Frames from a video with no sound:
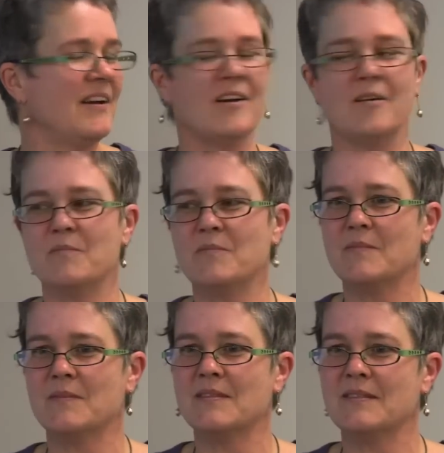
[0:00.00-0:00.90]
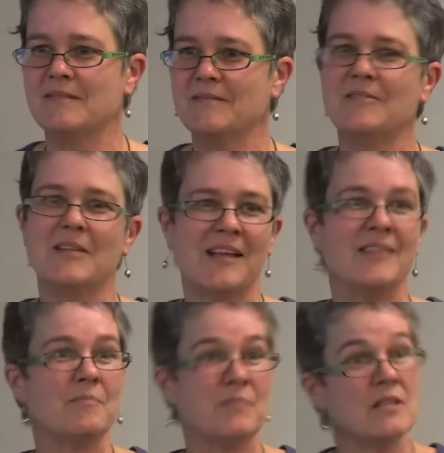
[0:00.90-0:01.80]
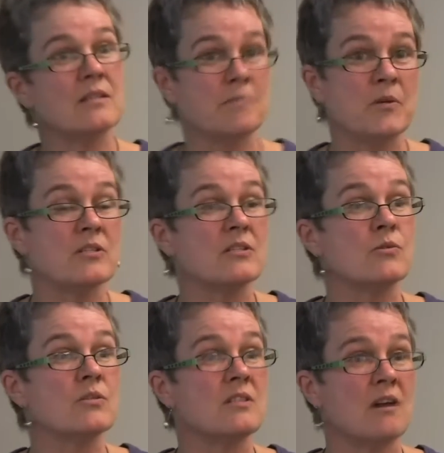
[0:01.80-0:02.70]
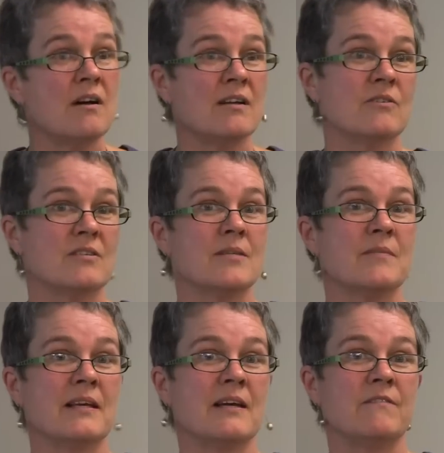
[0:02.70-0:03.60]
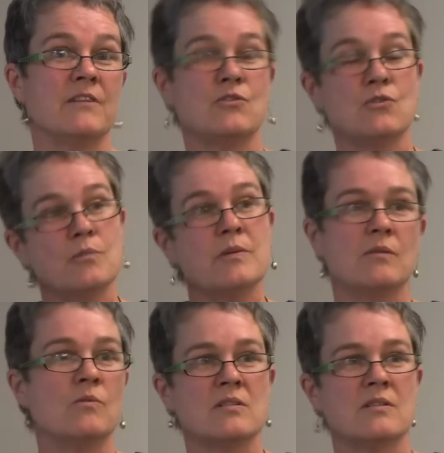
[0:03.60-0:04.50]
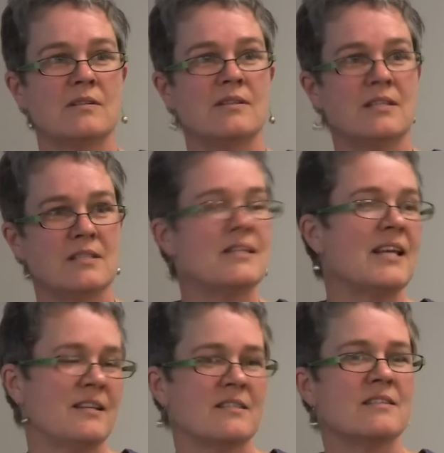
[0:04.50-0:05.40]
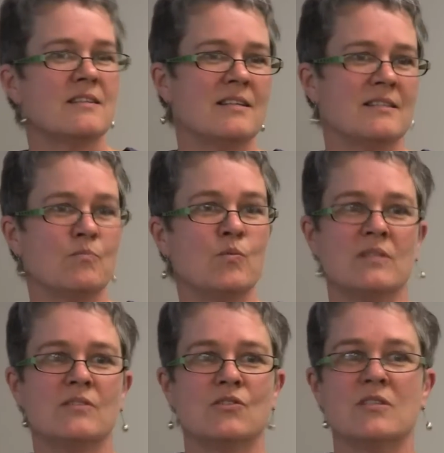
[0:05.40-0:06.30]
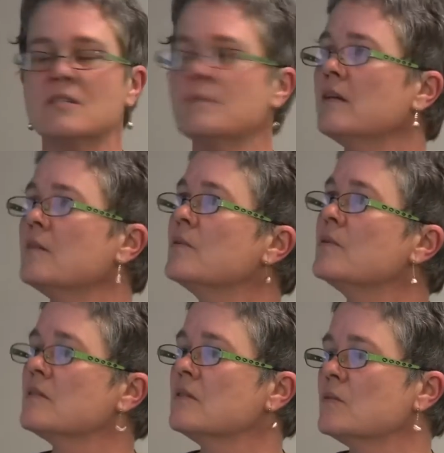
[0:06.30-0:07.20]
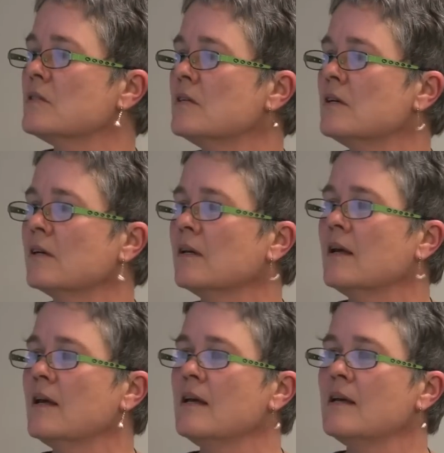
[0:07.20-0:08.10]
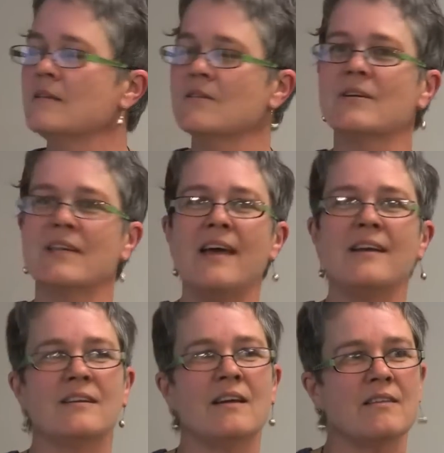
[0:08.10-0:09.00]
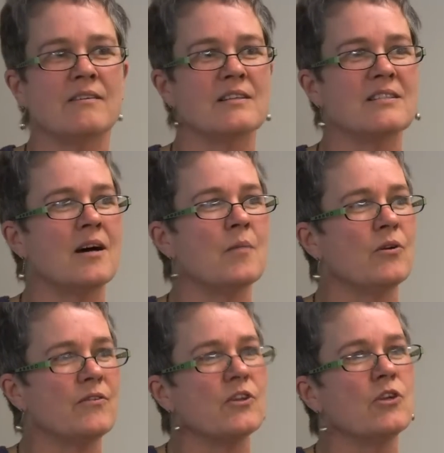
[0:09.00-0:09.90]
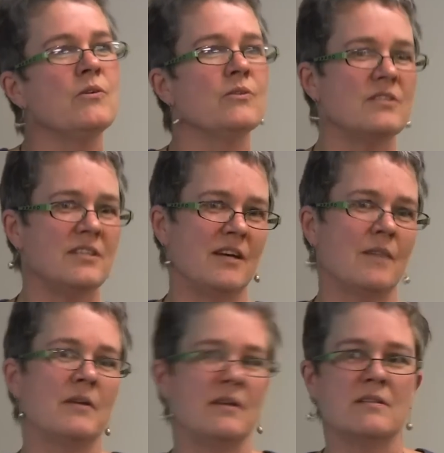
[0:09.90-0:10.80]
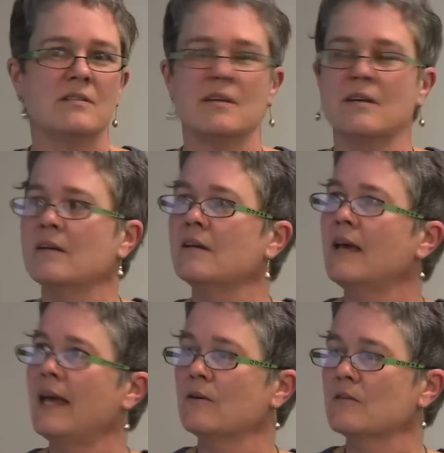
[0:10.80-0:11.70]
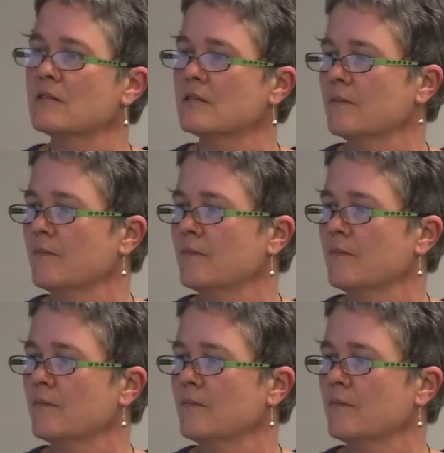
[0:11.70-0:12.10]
And the person who was dying got something out of it too, but this exercise wasn't just about the person that was dying. So again, another example of the community coming into the house